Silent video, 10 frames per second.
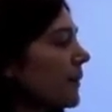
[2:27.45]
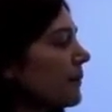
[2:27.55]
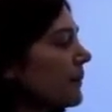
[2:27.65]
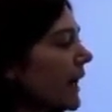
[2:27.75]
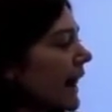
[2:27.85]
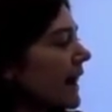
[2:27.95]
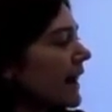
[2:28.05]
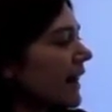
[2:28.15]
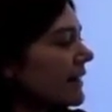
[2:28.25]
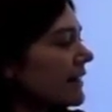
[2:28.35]
my
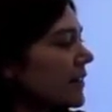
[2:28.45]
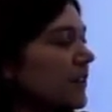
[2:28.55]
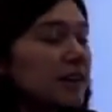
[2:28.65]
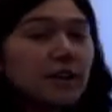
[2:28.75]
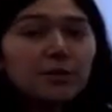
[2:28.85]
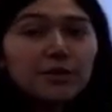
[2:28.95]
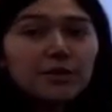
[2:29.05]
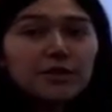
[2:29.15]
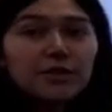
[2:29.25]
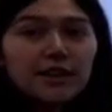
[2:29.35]
less than or equal
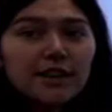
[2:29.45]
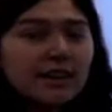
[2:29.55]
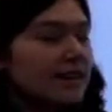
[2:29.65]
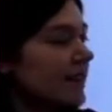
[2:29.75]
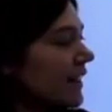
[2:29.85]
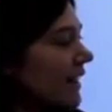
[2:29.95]
to sign,